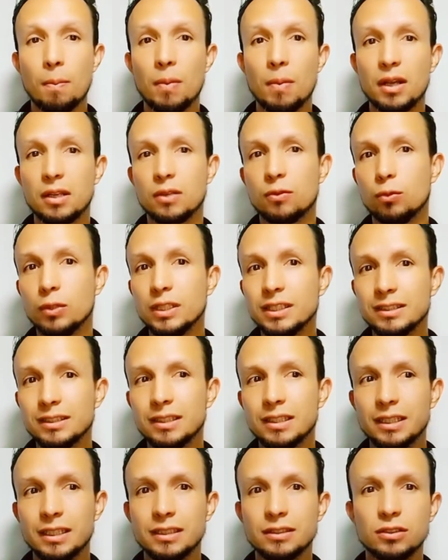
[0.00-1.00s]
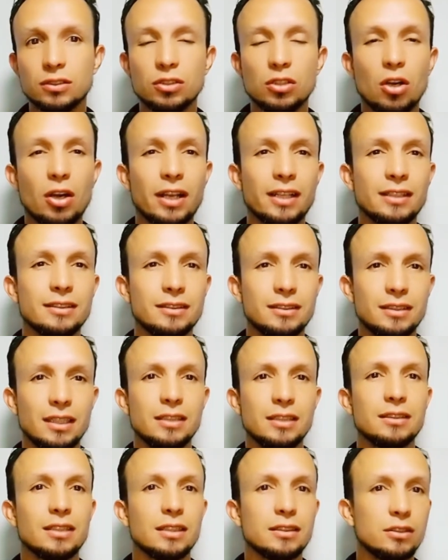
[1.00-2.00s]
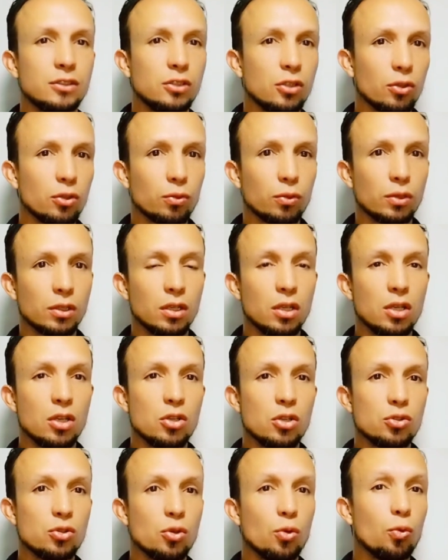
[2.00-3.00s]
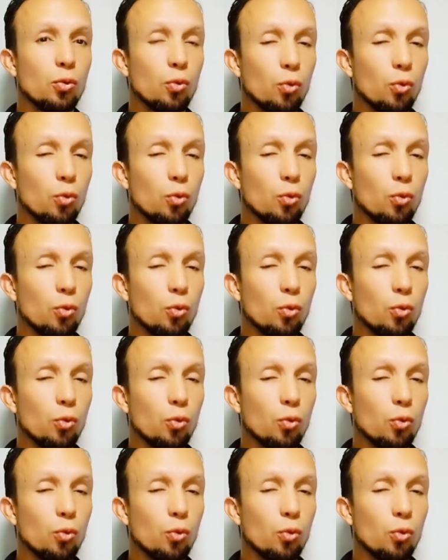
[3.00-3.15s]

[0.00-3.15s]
but if we see is not as dense as the other one. So